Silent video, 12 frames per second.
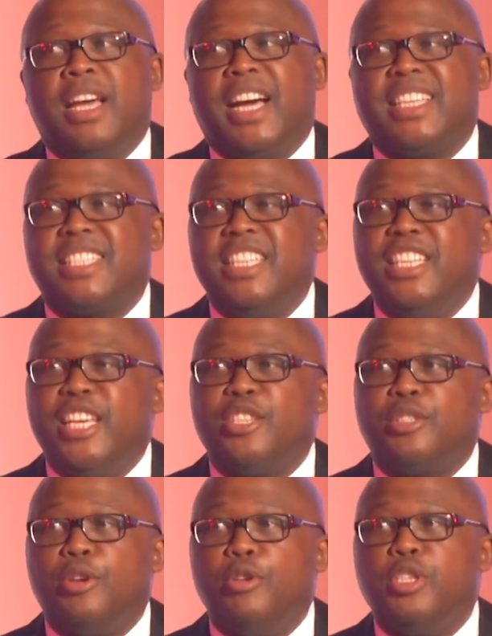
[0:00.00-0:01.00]
are seen
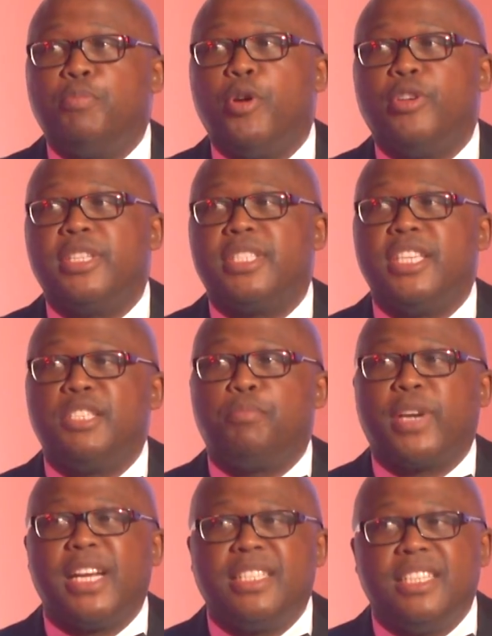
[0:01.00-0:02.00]
as those policies,
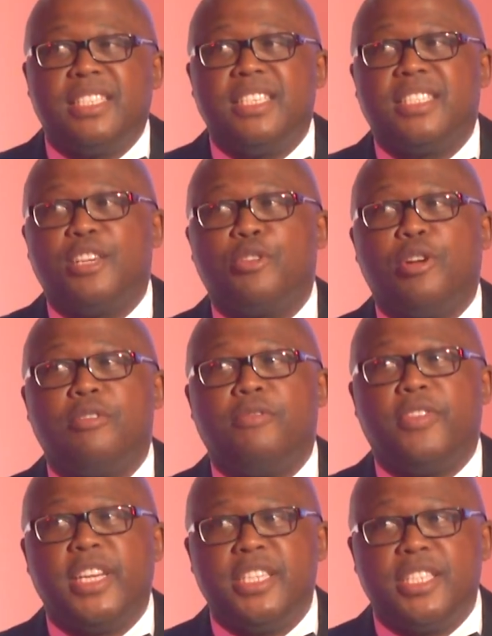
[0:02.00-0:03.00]
practices, and
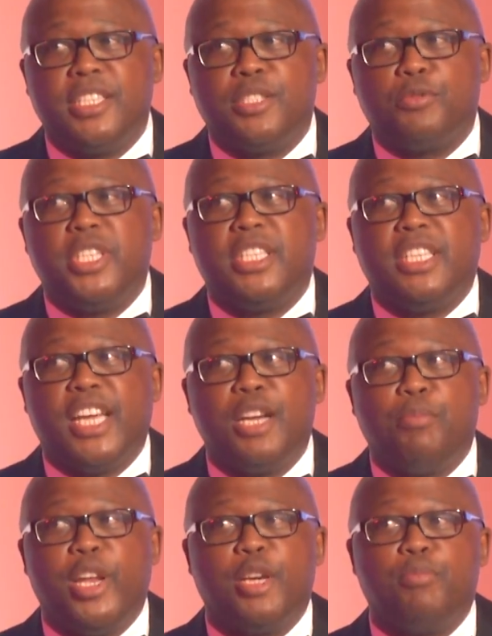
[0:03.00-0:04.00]
conventions which
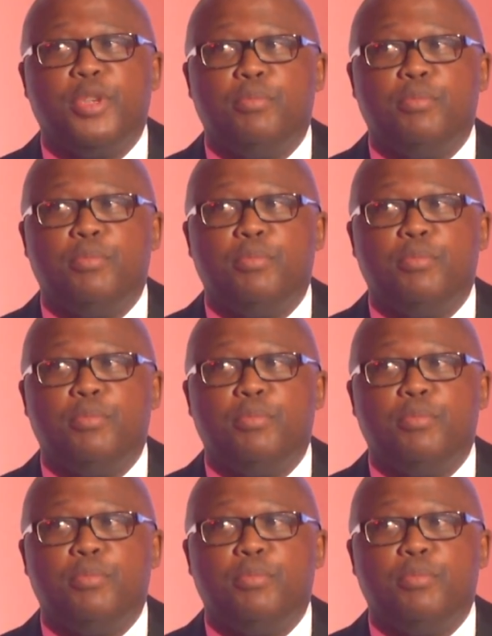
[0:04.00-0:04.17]
denied black